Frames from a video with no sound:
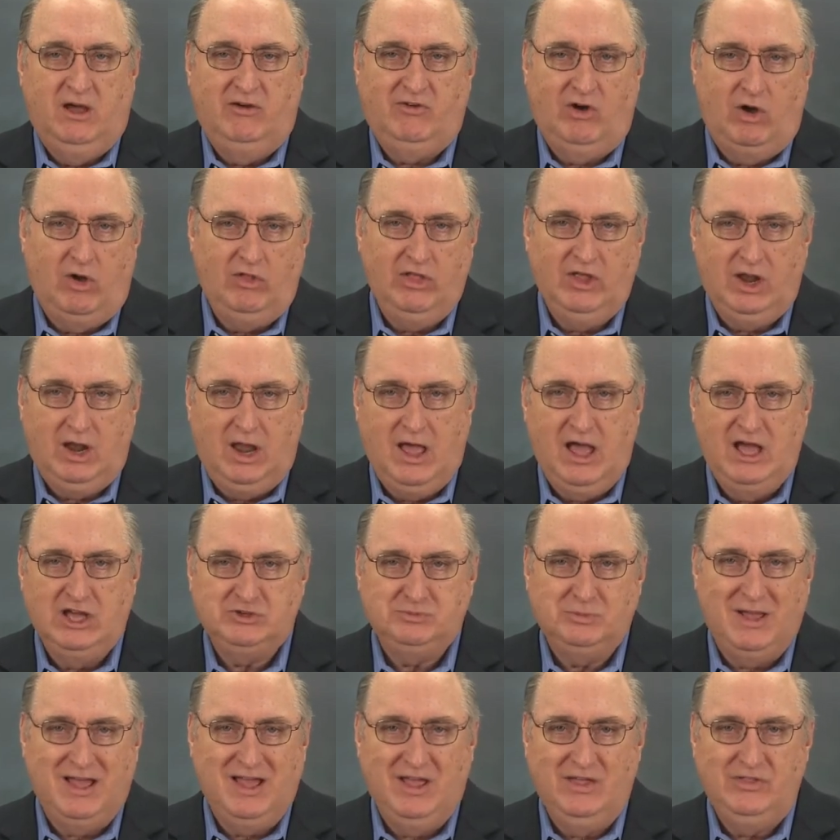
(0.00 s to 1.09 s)
of all that
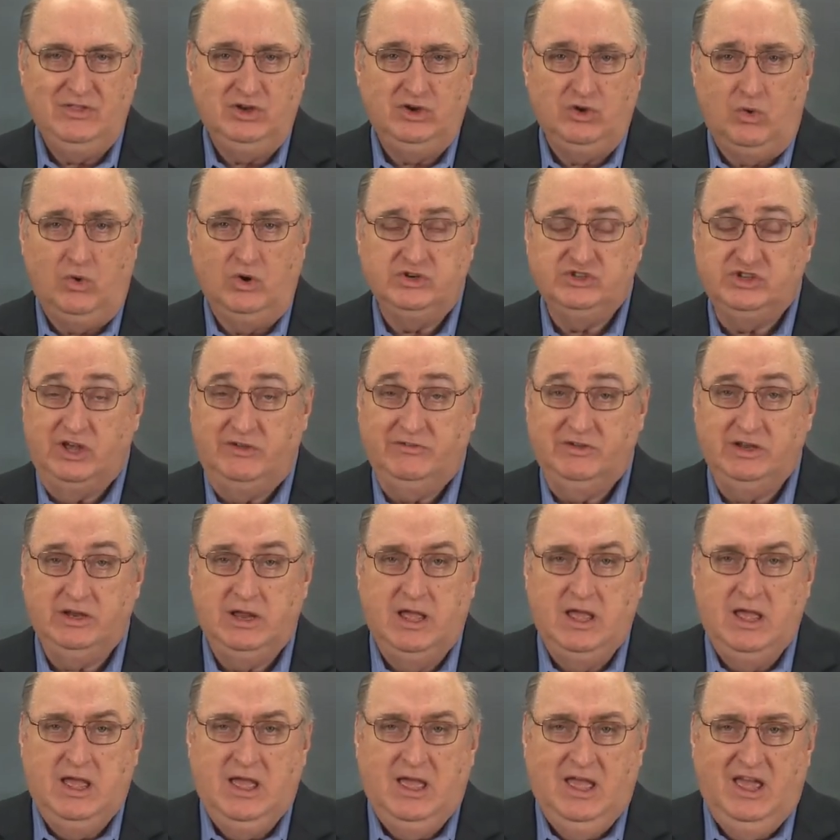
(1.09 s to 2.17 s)
lies behind the doors of
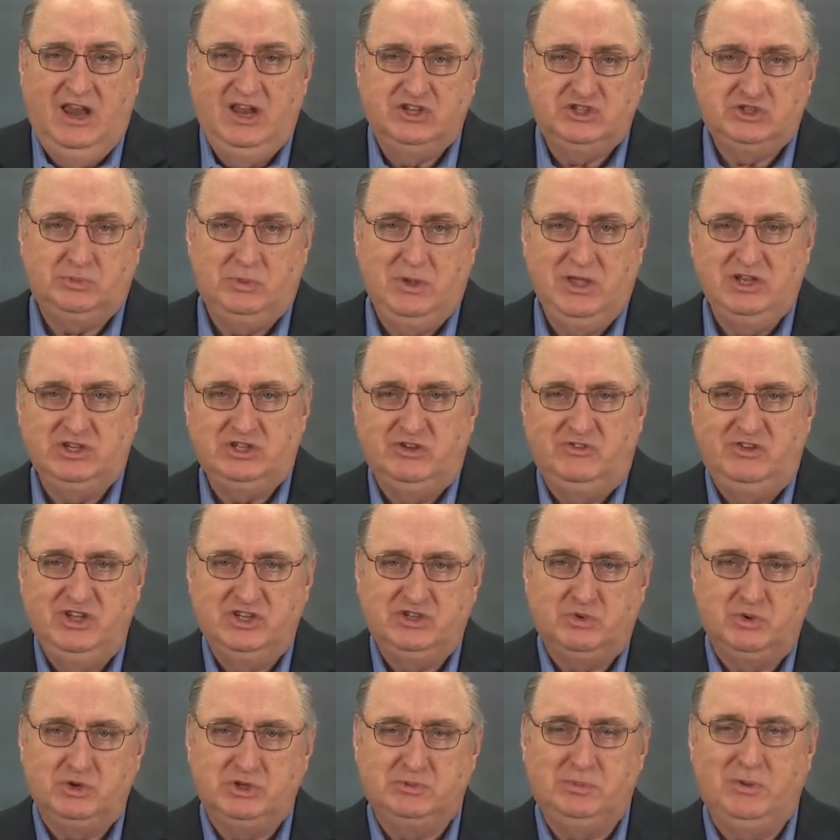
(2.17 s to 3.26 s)
it, and it speaks of
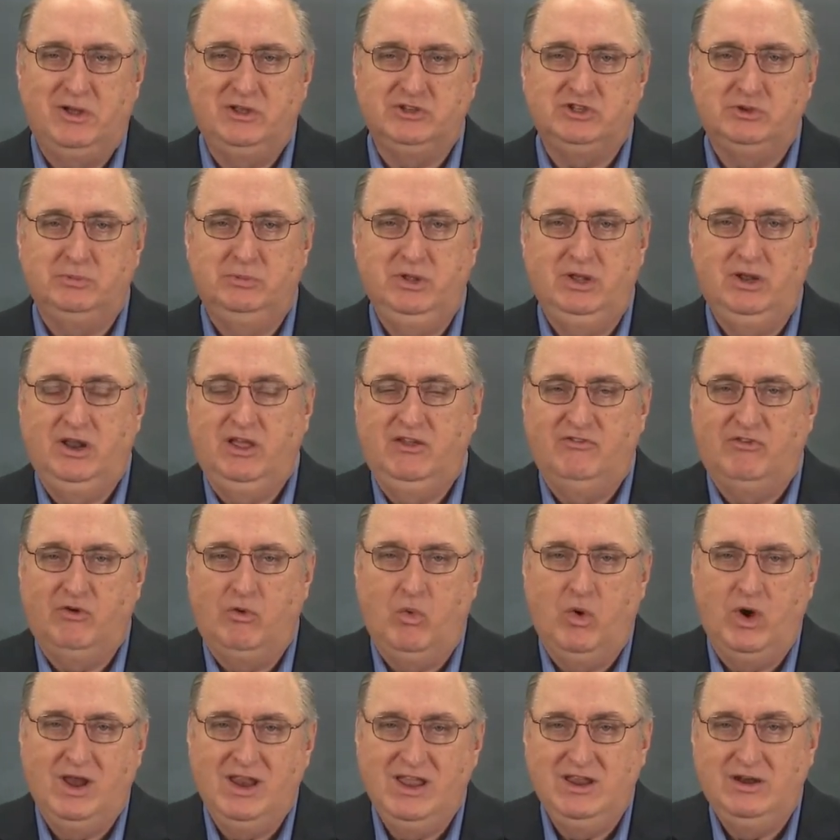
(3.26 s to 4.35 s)
his responsibility for
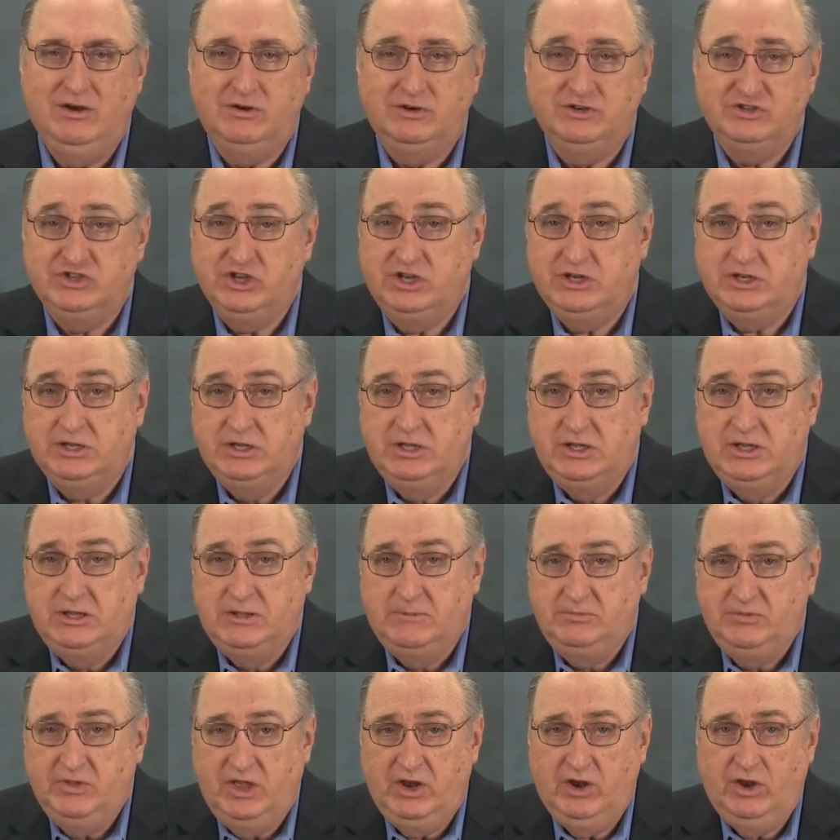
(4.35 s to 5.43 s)
what enters it
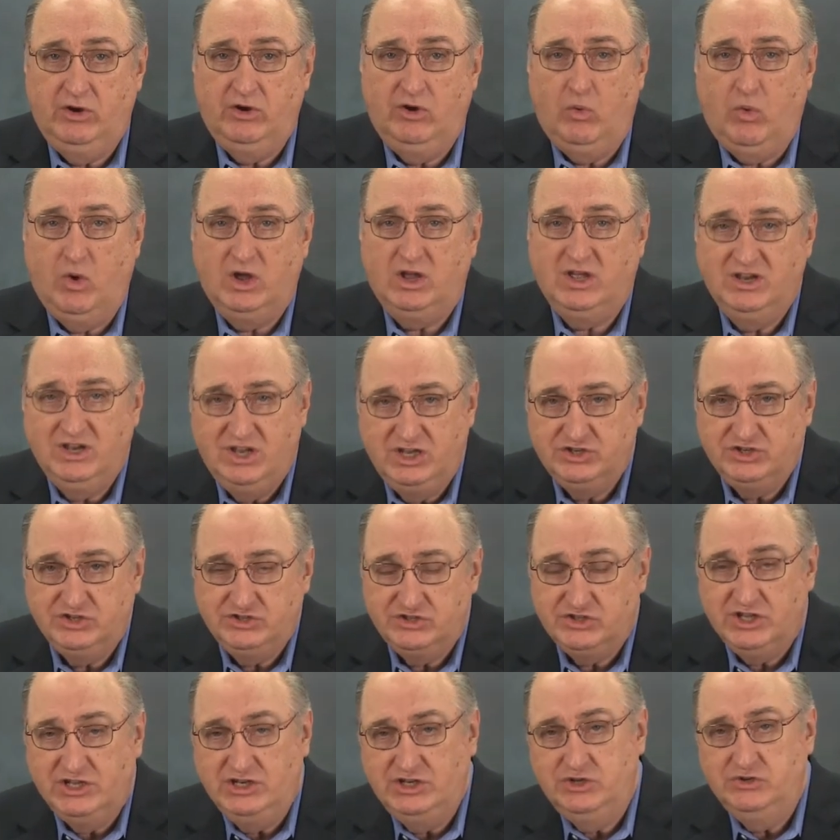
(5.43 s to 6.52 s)
and under what
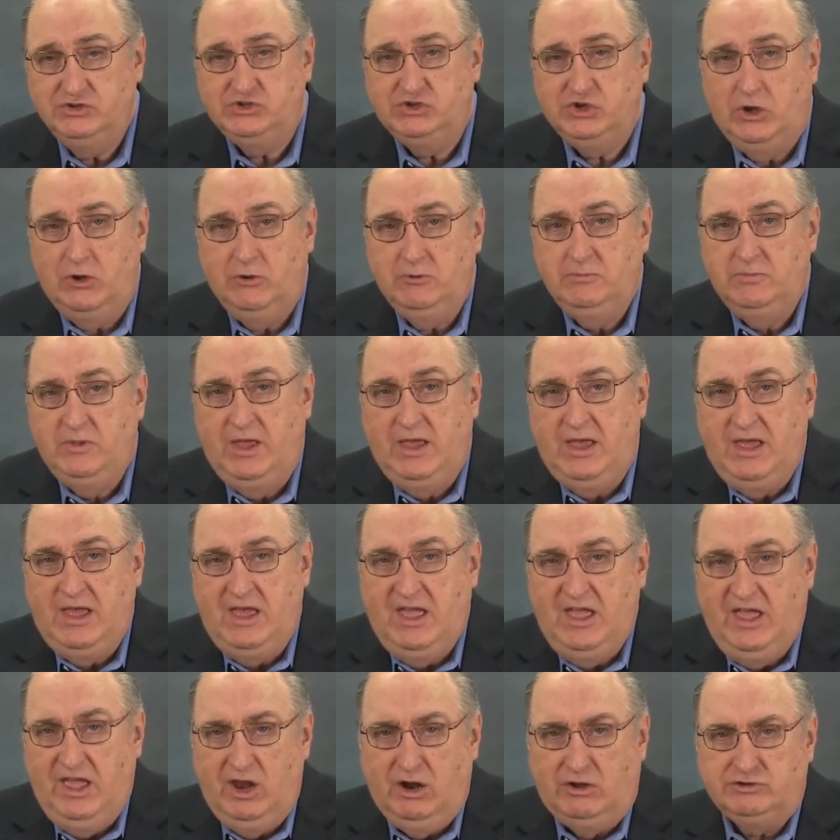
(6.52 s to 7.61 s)
conditions they do so.
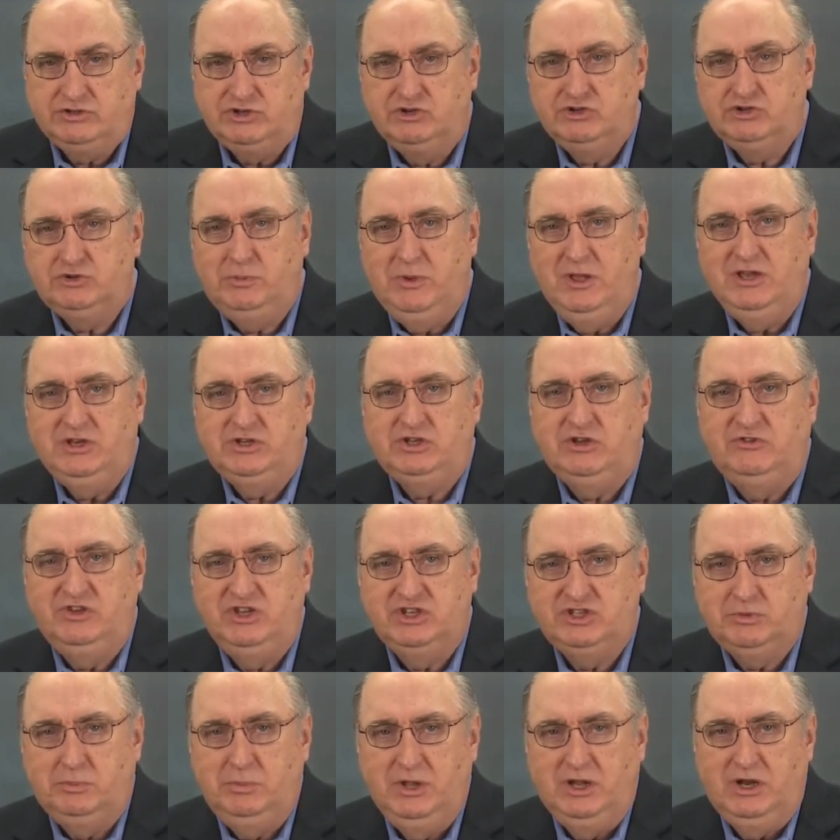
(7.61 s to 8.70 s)
It also speaks of
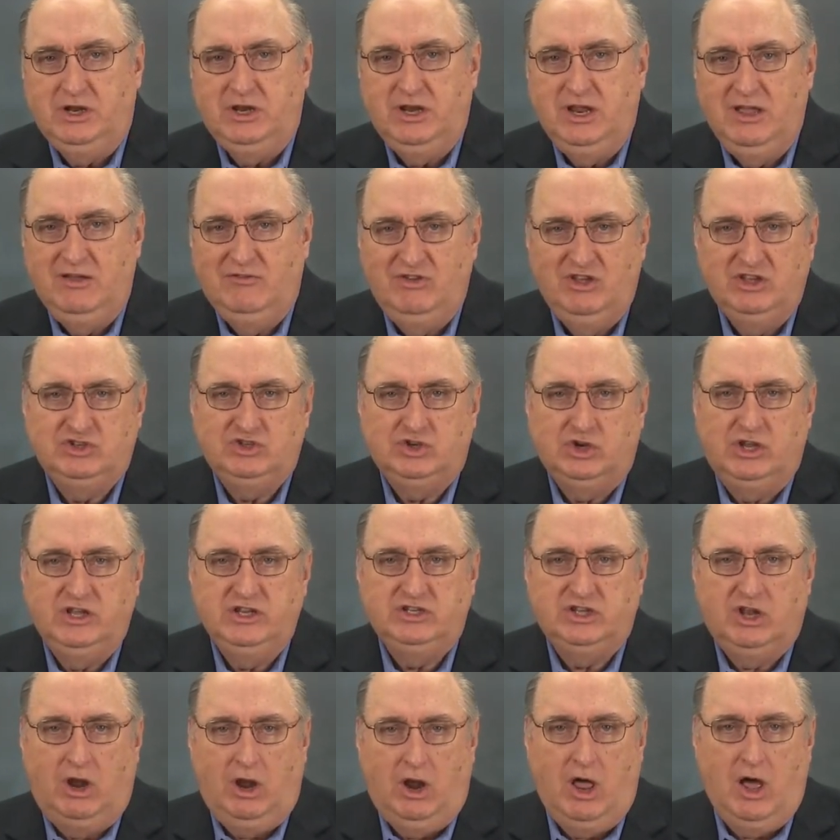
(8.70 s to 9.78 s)
his ability eventually
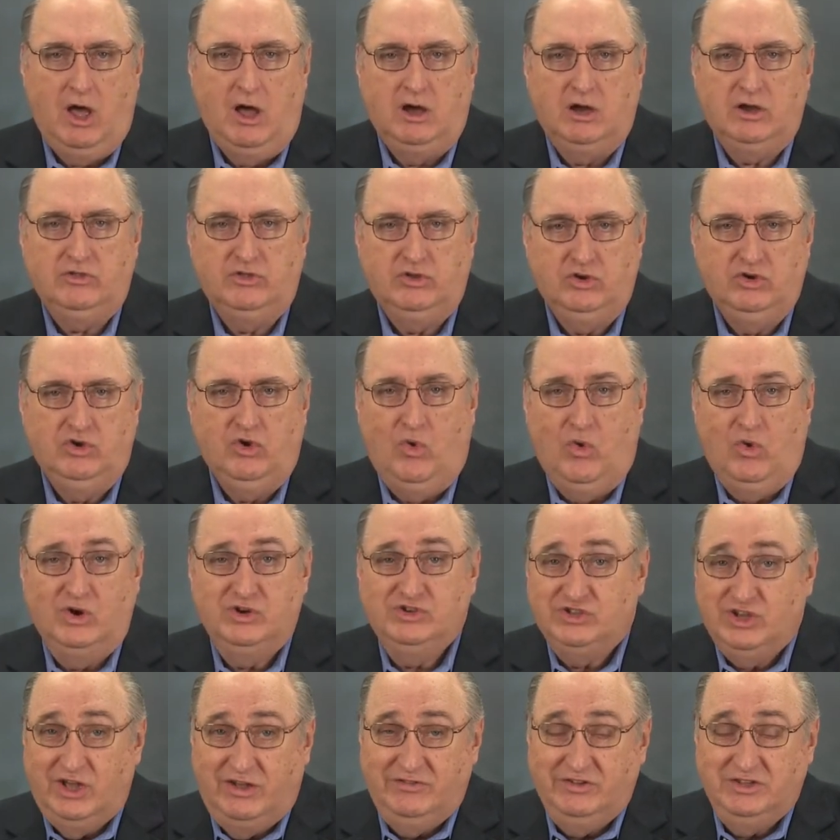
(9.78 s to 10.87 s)
to lock the
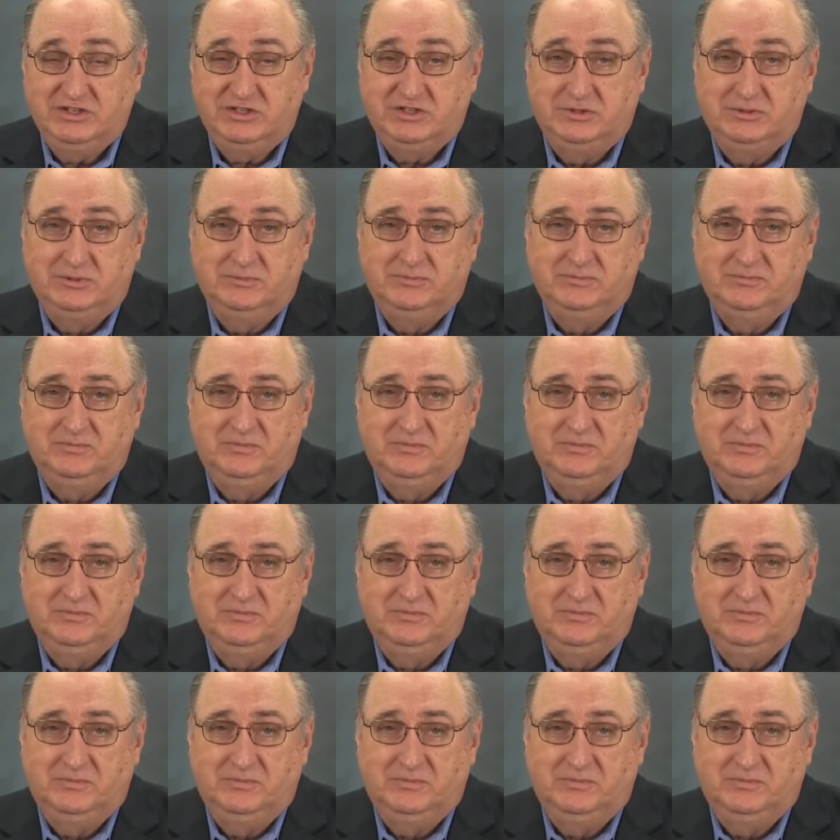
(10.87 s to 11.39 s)
doors of it.